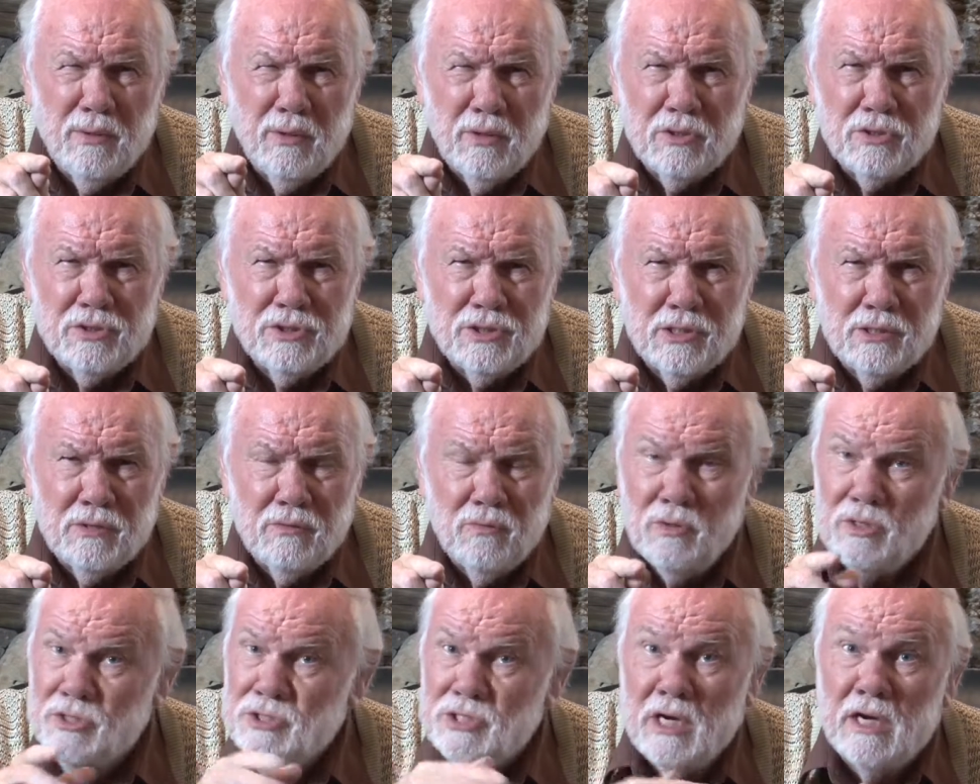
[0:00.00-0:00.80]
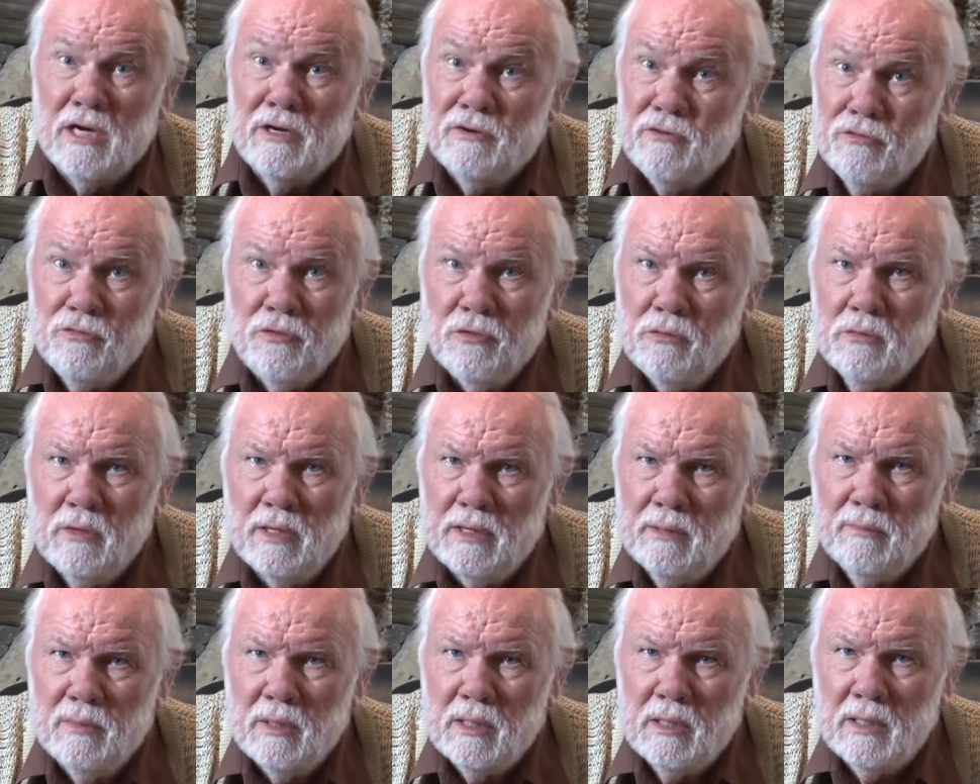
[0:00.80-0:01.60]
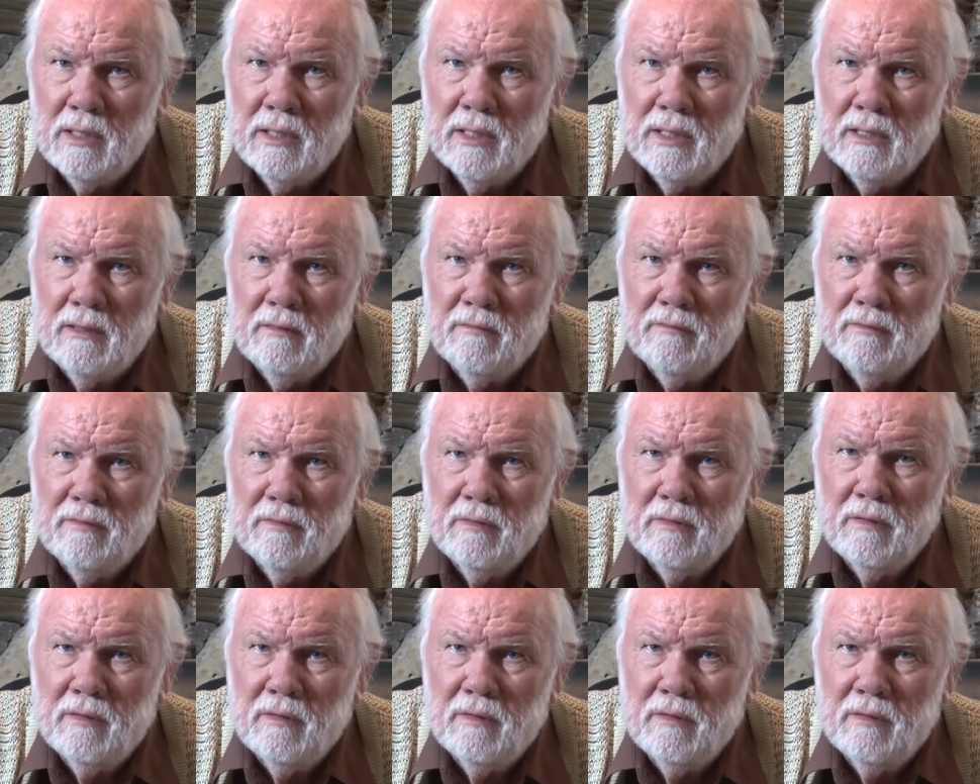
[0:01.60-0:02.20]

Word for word: person, which I truly believe.